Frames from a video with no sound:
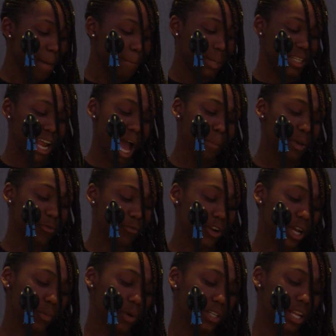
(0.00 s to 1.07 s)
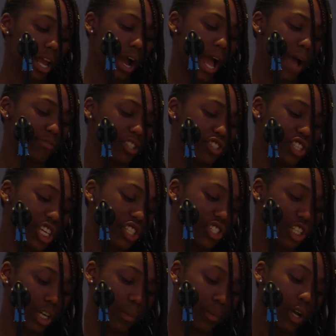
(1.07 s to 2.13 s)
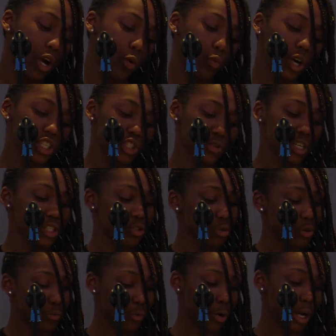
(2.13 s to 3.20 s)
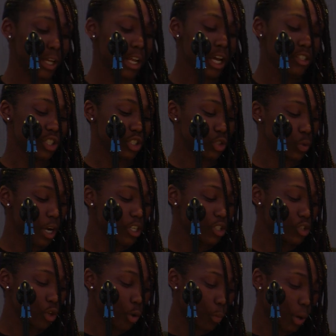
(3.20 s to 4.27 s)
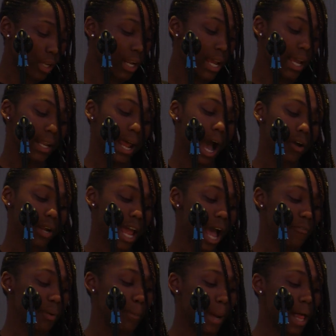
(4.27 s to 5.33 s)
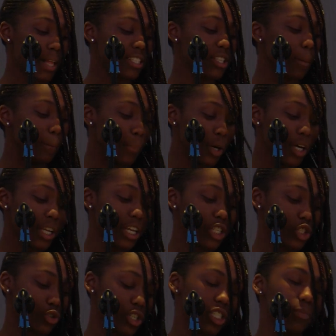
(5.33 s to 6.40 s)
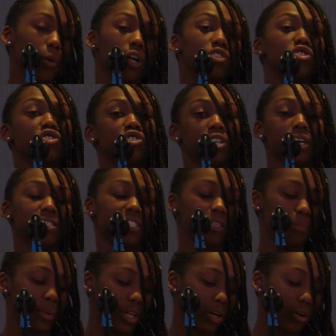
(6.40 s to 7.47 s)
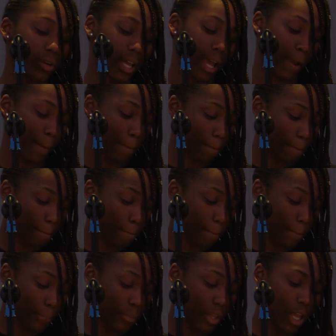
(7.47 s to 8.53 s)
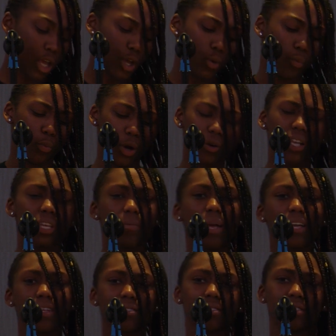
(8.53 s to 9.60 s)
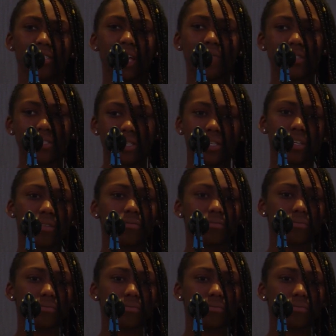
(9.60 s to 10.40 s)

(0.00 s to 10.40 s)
But now I'm afraid one day I'll have to teach him what streets to avoid, to trust no one, and how to have a balance of book and street smarts just to be okay. Will he make it to 17?